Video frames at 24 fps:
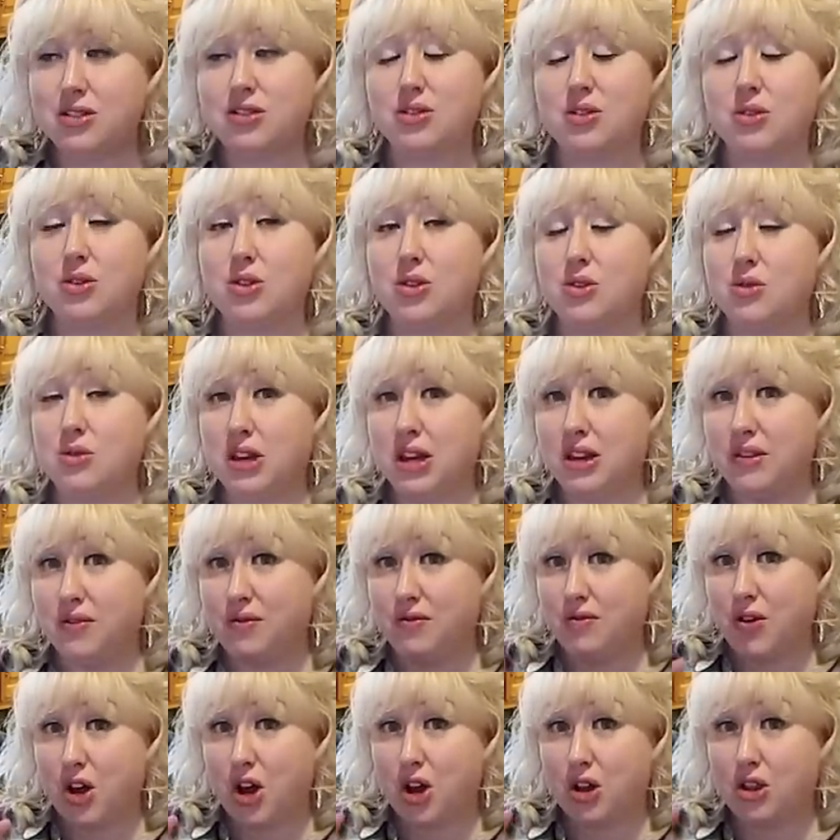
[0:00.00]
so you can
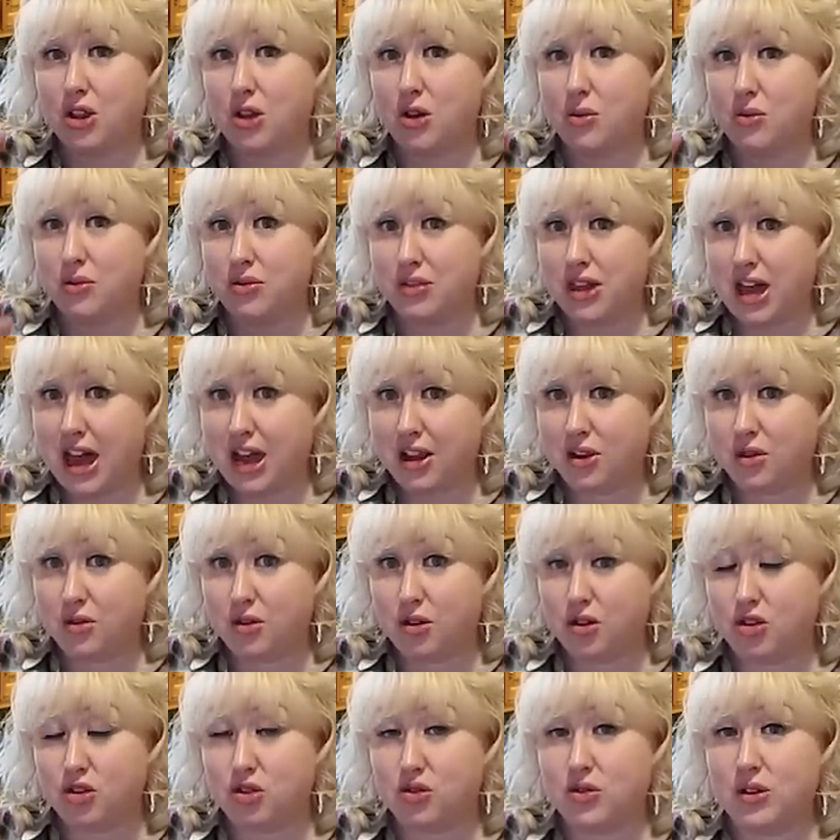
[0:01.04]
follow that
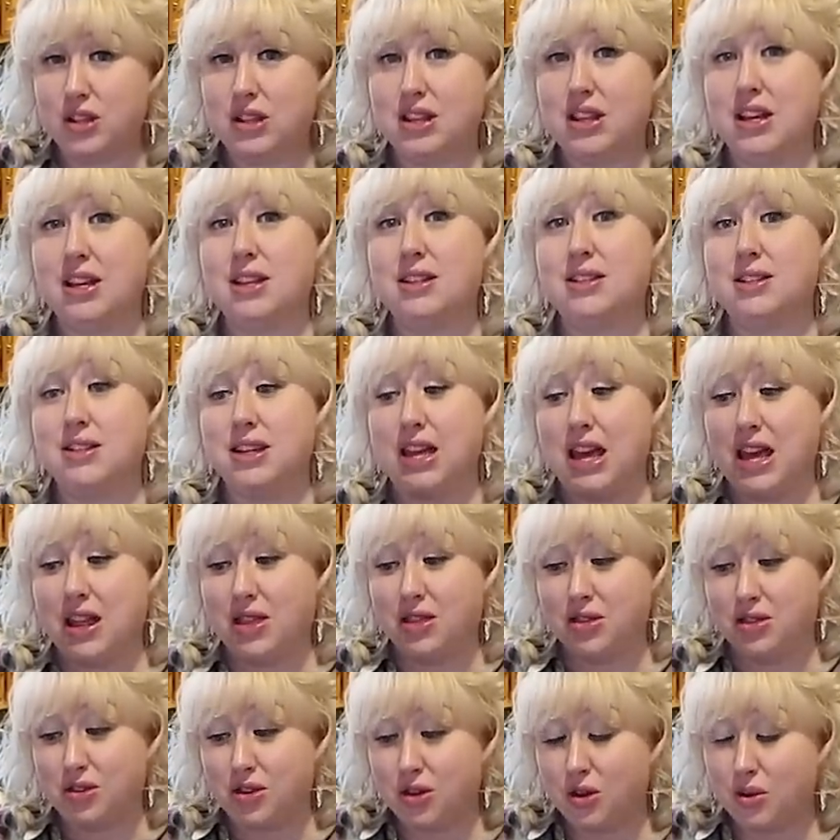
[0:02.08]
grocery list
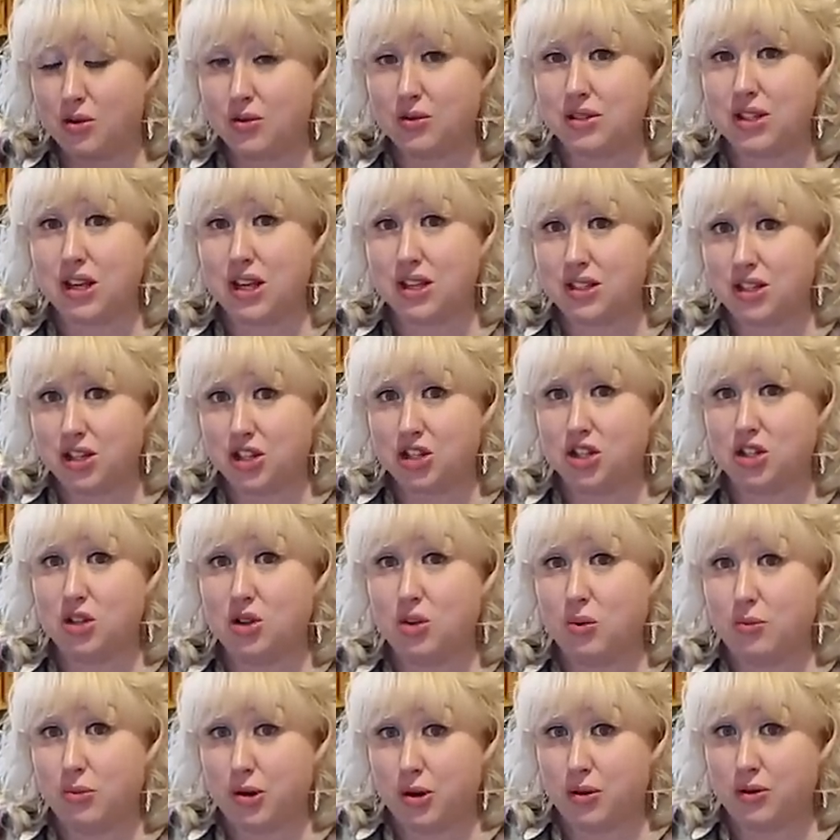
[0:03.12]
and those
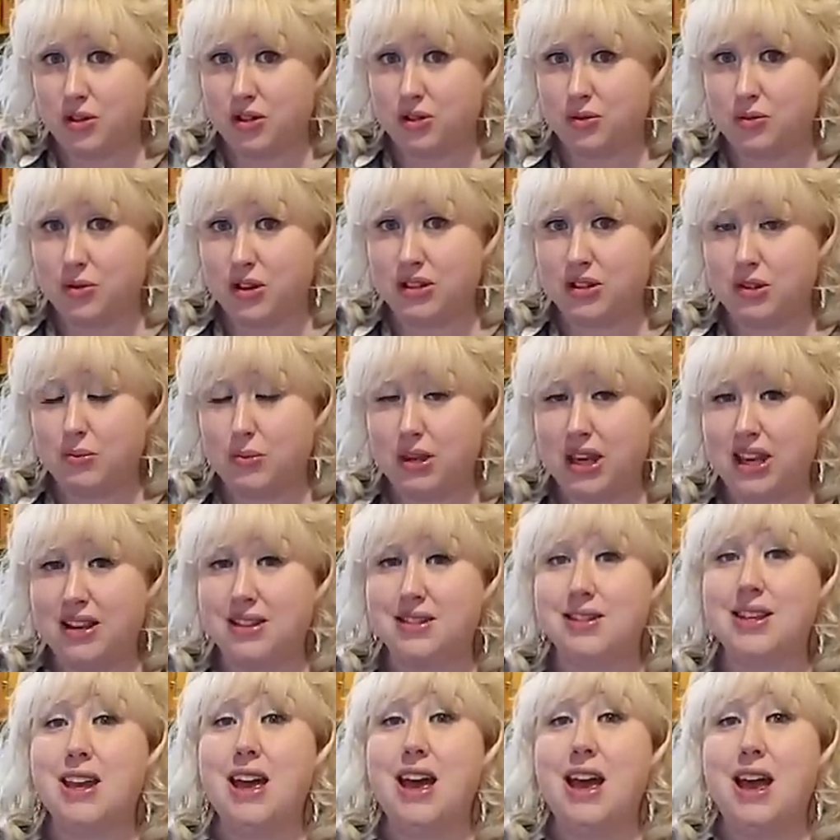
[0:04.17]
additional bonus
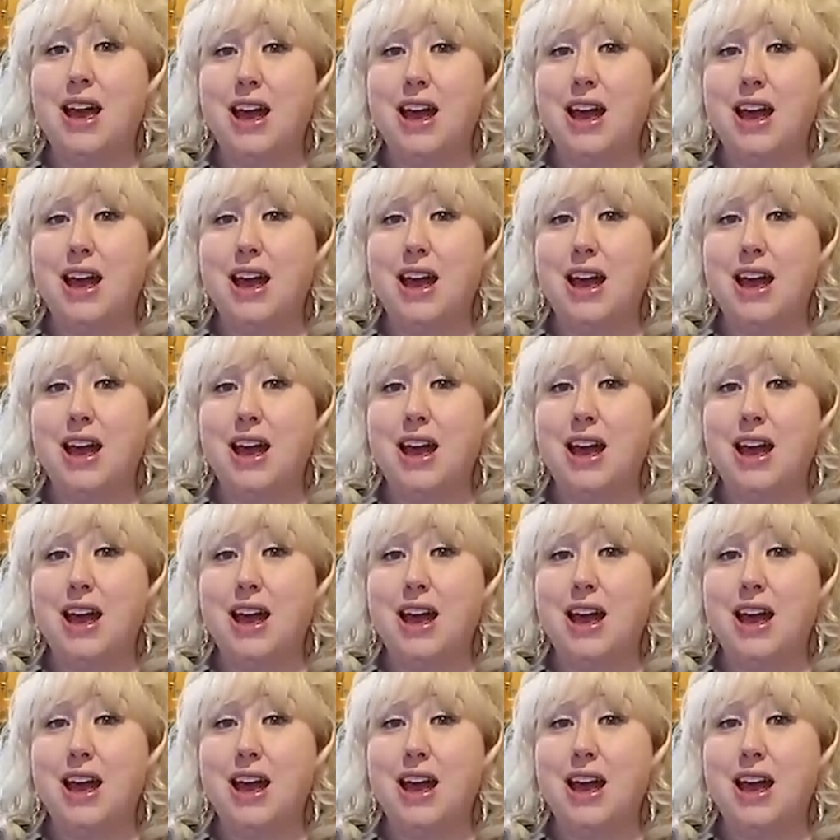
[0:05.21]
recipes